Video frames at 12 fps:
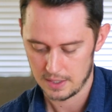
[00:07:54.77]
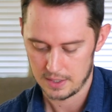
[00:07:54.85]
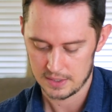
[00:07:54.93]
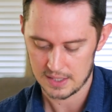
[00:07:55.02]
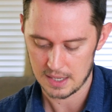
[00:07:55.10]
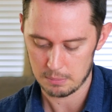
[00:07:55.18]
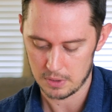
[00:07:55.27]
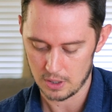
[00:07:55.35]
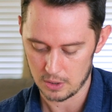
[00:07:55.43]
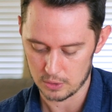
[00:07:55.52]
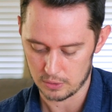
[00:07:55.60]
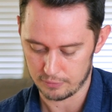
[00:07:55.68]
Same
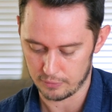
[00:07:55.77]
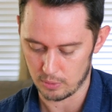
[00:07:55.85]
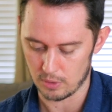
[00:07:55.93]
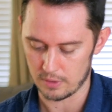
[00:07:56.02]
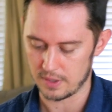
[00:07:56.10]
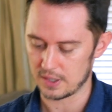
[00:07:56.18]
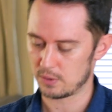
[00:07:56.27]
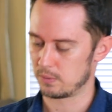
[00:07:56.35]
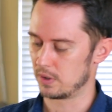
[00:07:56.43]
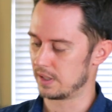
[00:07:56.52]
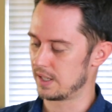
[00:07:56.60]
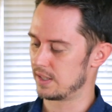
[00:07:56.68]
goes for this
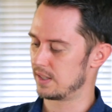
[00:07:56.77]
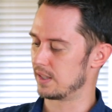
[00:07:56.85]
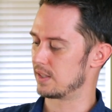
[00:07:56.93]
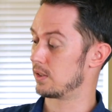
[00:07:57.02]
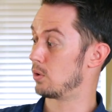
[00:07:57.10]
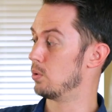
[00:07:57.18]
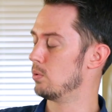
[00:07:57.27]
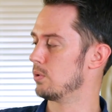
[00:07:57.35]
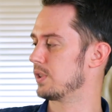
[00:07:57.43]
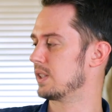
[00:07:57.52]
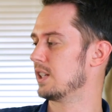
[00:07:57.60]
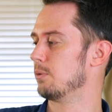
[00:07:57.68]
release, this cool
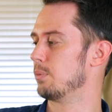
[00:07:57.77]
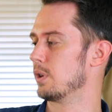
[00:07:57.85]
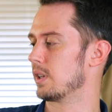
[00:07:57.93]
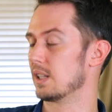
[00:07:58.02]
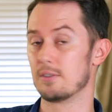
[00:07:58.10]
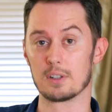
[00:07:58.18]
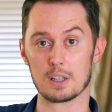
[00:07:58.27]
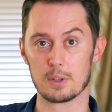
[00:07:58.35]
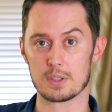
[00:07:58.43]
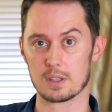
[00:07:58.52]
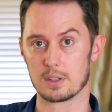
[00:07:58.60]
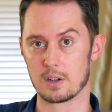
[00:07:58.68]
steelbook. It even
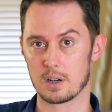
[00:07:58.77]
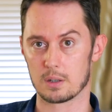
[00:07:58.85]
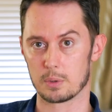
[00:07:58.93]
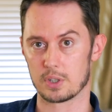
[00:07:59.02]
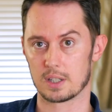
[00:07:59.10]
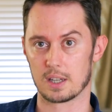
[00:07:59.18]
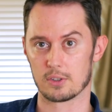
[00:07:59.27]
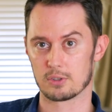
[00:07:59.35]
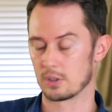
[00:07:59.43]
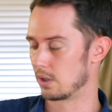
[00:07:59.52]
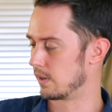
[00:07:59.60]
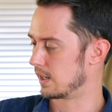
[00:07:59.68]
glows in the dark, which I can't show
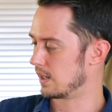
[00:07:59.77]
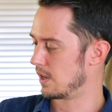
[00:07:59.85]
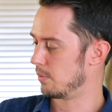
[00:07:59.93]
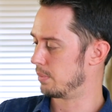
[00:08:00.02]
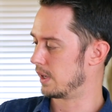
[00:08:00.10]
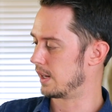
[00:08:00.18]
you right now, but